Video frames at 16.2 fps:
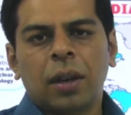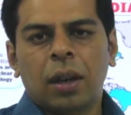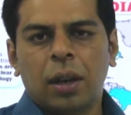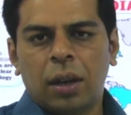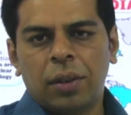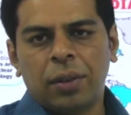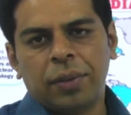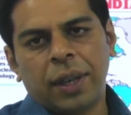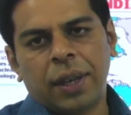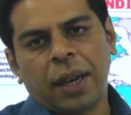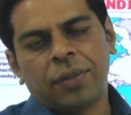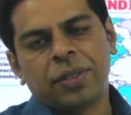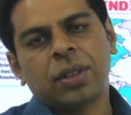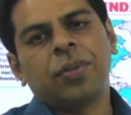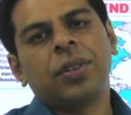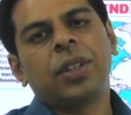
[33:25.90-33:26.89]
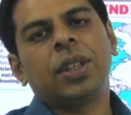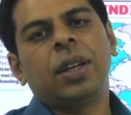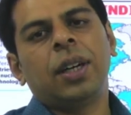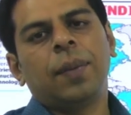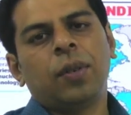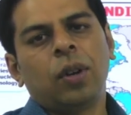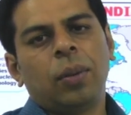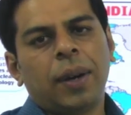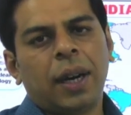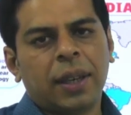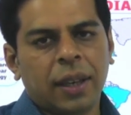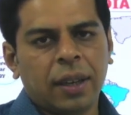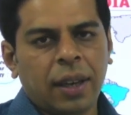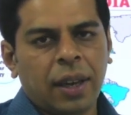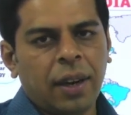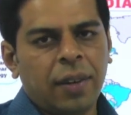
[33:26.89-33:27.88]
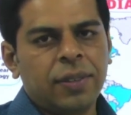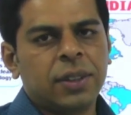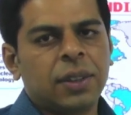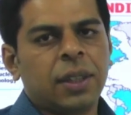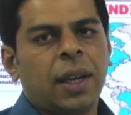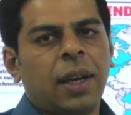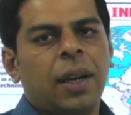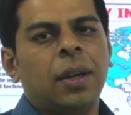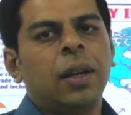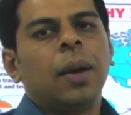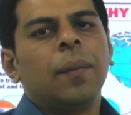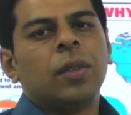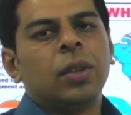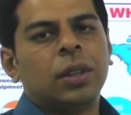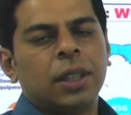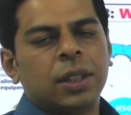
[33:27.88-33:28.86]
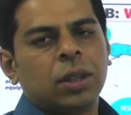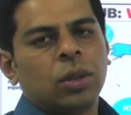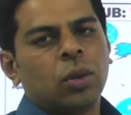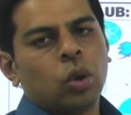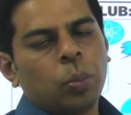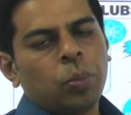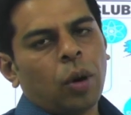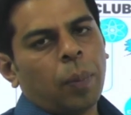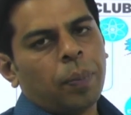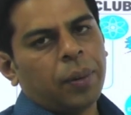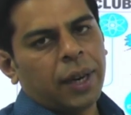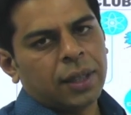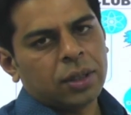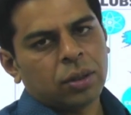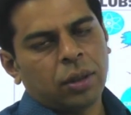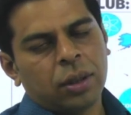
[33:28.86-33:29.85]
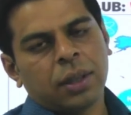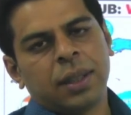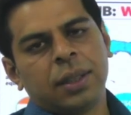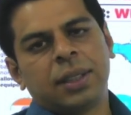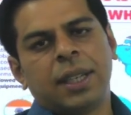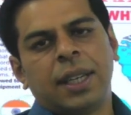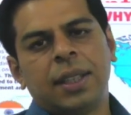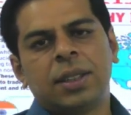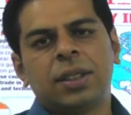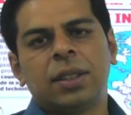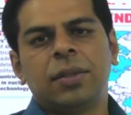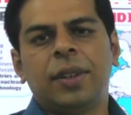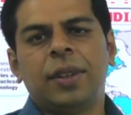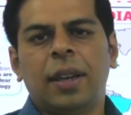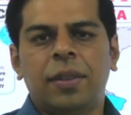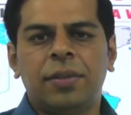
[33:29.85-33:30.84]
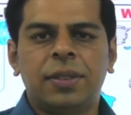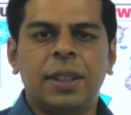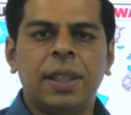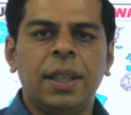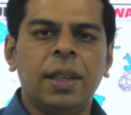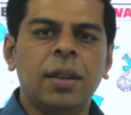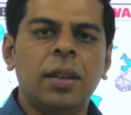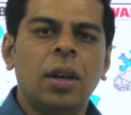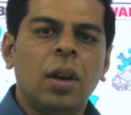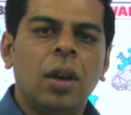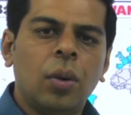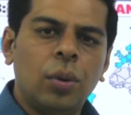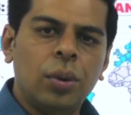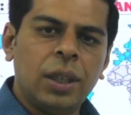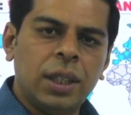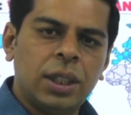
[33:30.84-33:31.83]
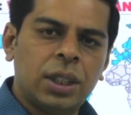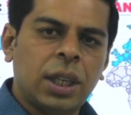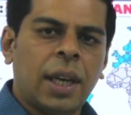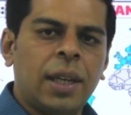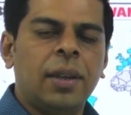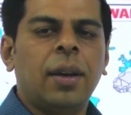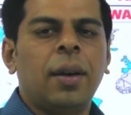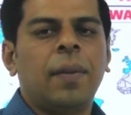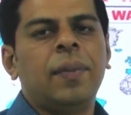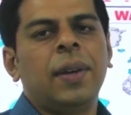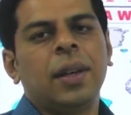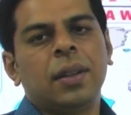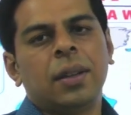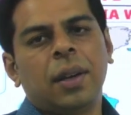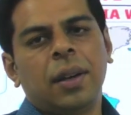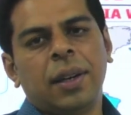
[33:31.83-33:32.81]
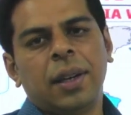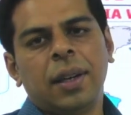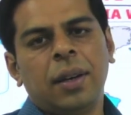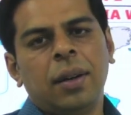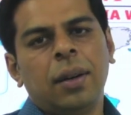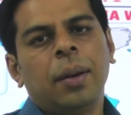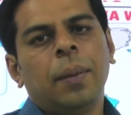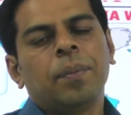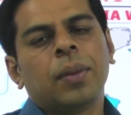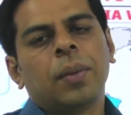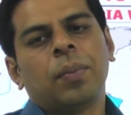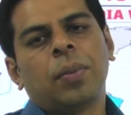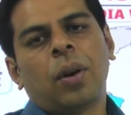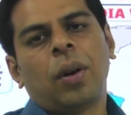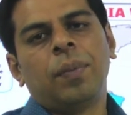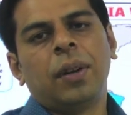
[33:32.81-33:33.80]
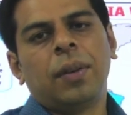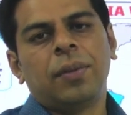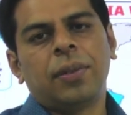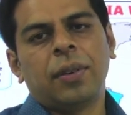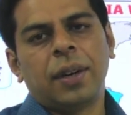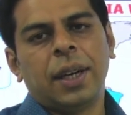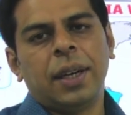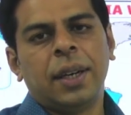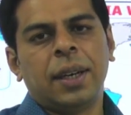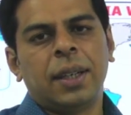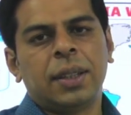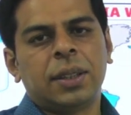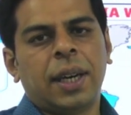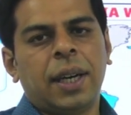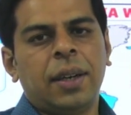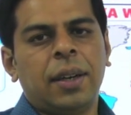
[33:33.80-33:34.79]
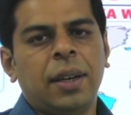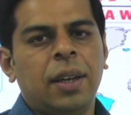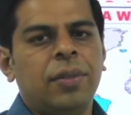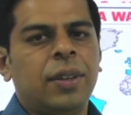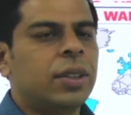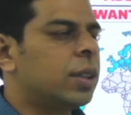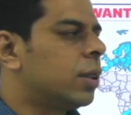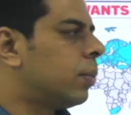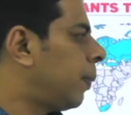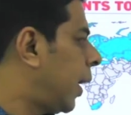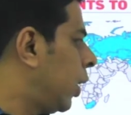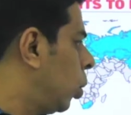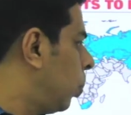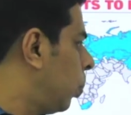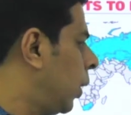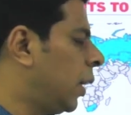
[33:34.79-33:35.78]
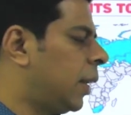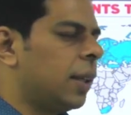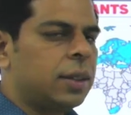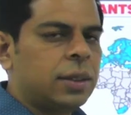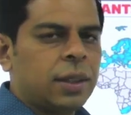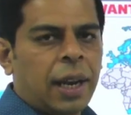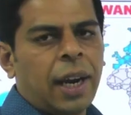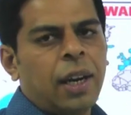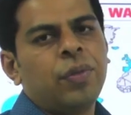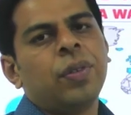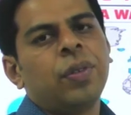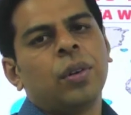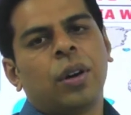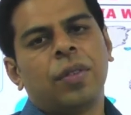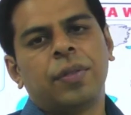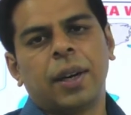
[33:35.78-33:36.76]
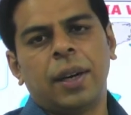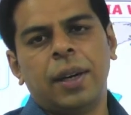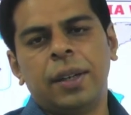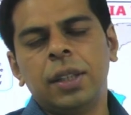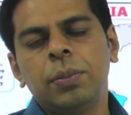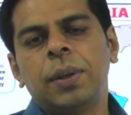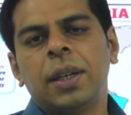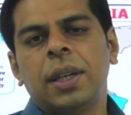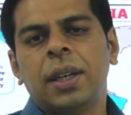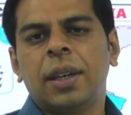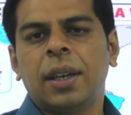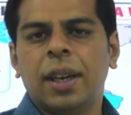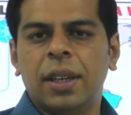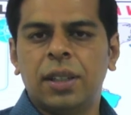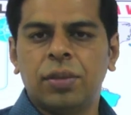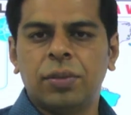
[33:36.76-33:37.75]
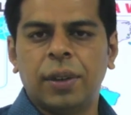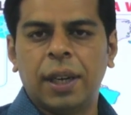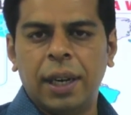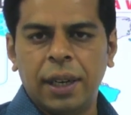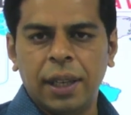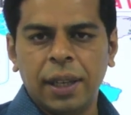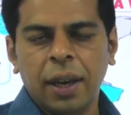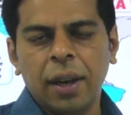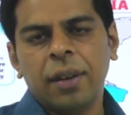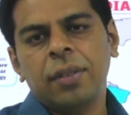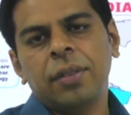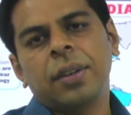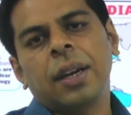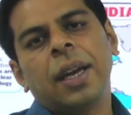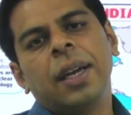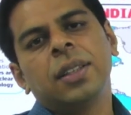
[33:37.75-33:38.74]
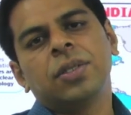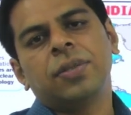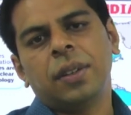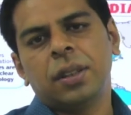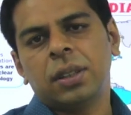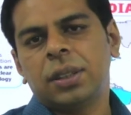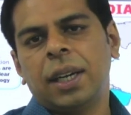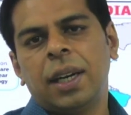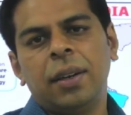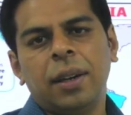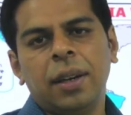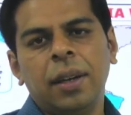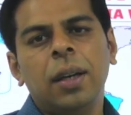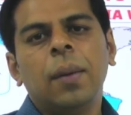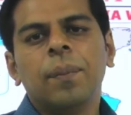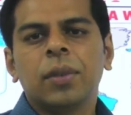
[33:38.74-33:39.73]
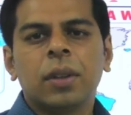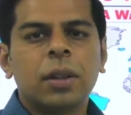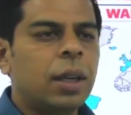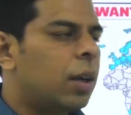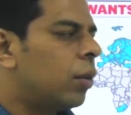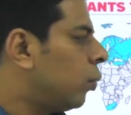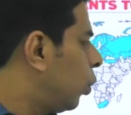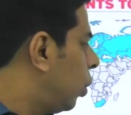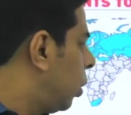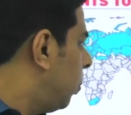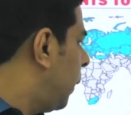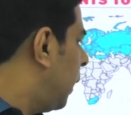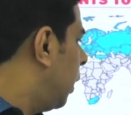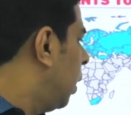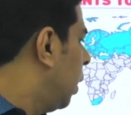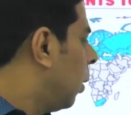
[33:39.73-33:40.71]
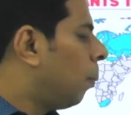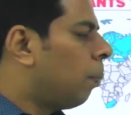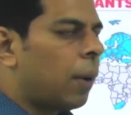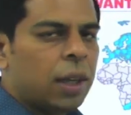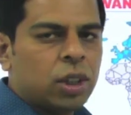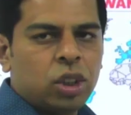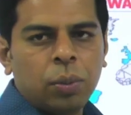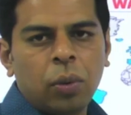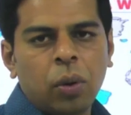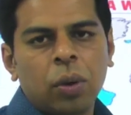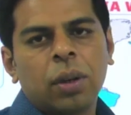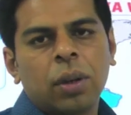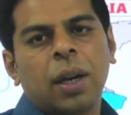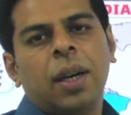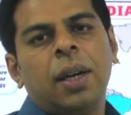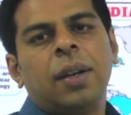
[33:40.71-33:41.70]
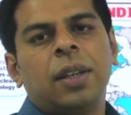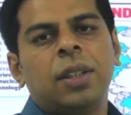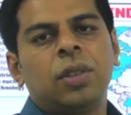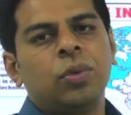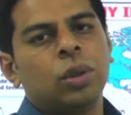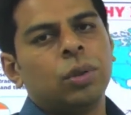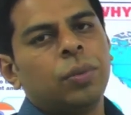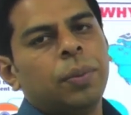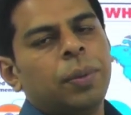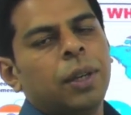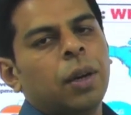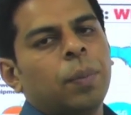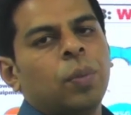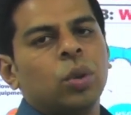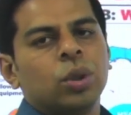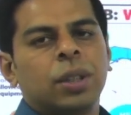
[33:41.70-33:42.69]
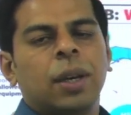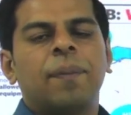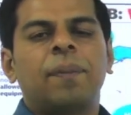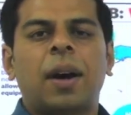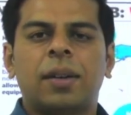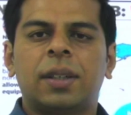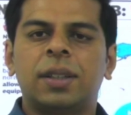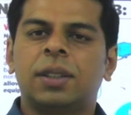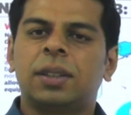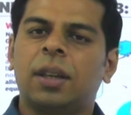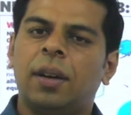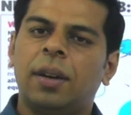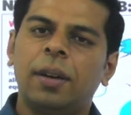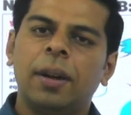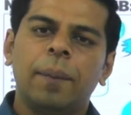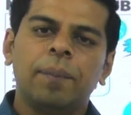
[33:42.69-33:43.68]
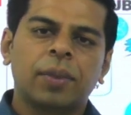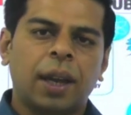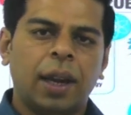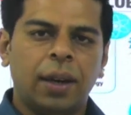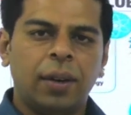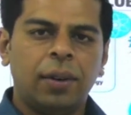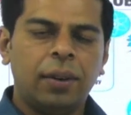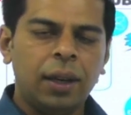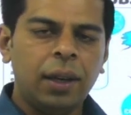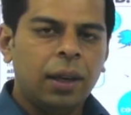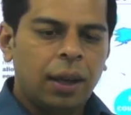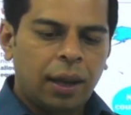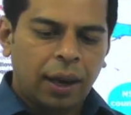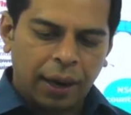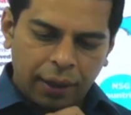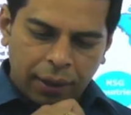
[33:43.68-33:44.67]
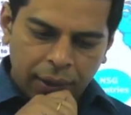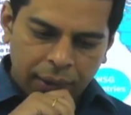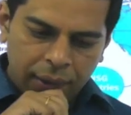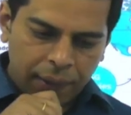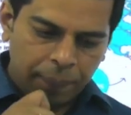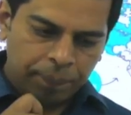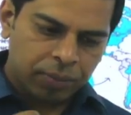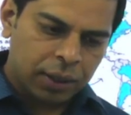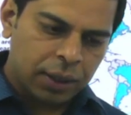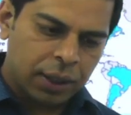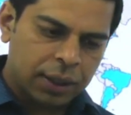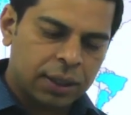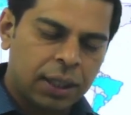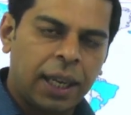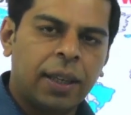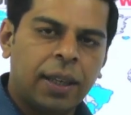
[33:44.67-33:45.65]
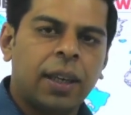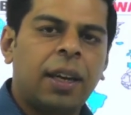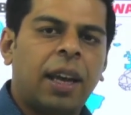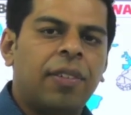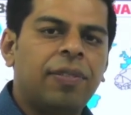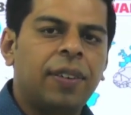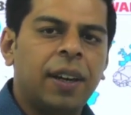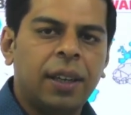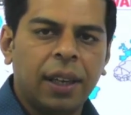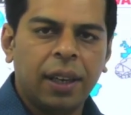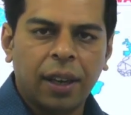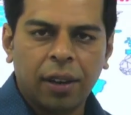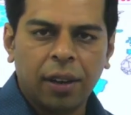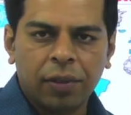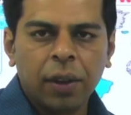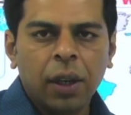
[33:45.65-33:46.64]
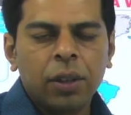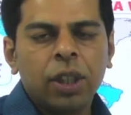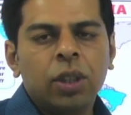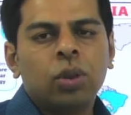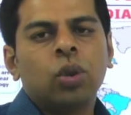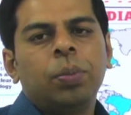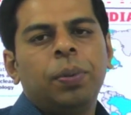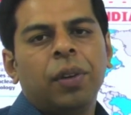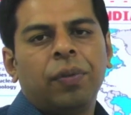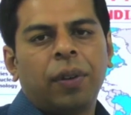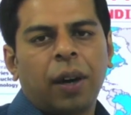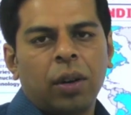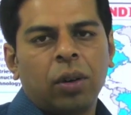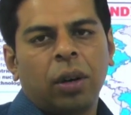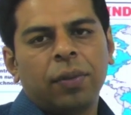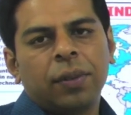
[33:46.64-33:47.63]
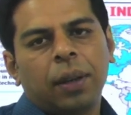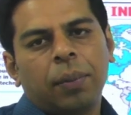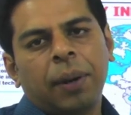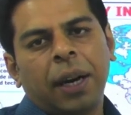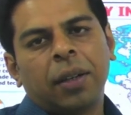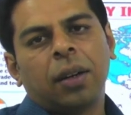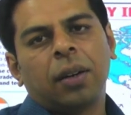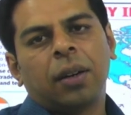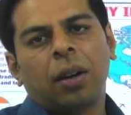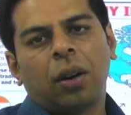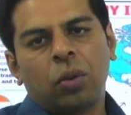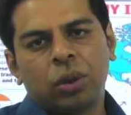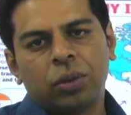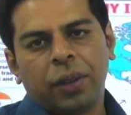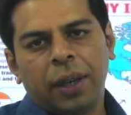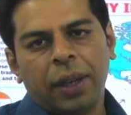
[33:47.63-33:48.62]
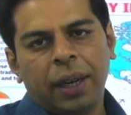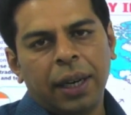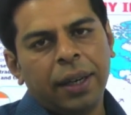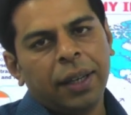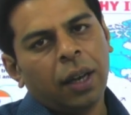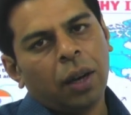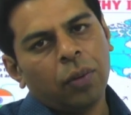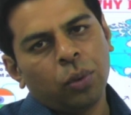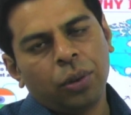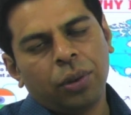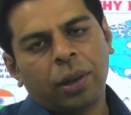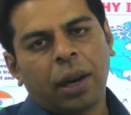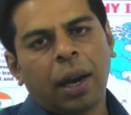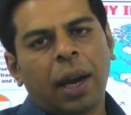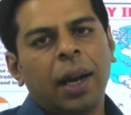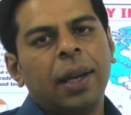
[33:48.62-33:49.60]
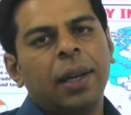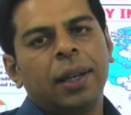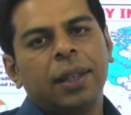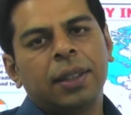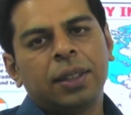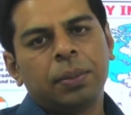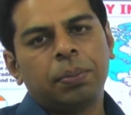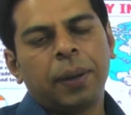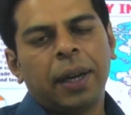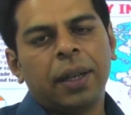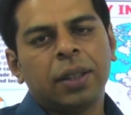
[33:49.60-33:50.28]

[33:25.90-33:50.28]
we have sufficient diplomatic heft and this group operates on consensus. We have seen only China being the real problem for India's entry, which is manipulating handful of countries. But in case India gains first entry, there would be much more countries which would be opposing Pakistan entry. And just like in FATF, this could be one of the battlegrounds where India would try its best